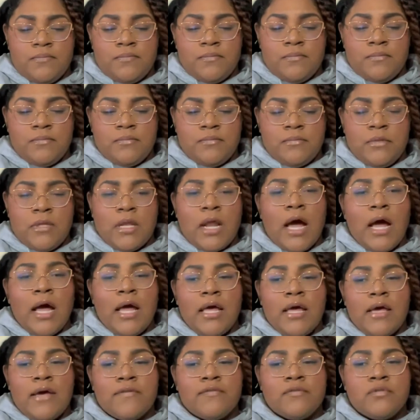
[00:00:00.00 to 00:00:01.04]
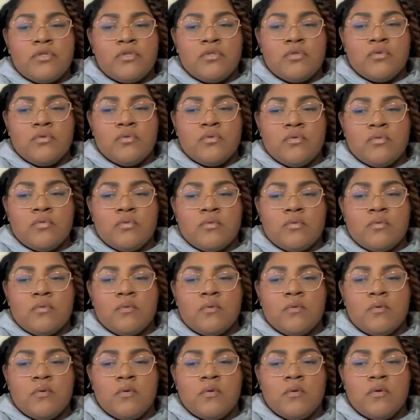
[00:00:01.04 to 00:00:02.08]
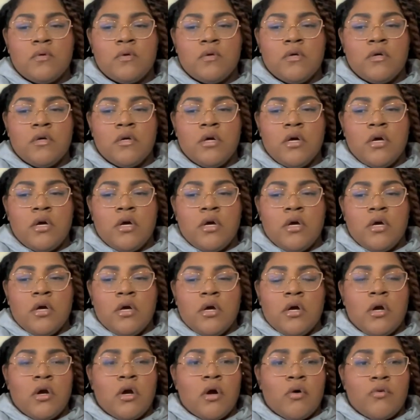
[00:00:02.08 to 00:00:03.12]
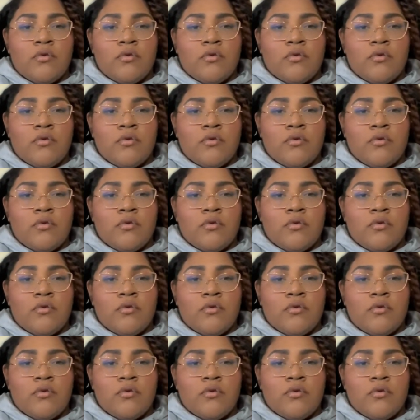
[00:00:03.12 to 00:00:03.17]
not have to go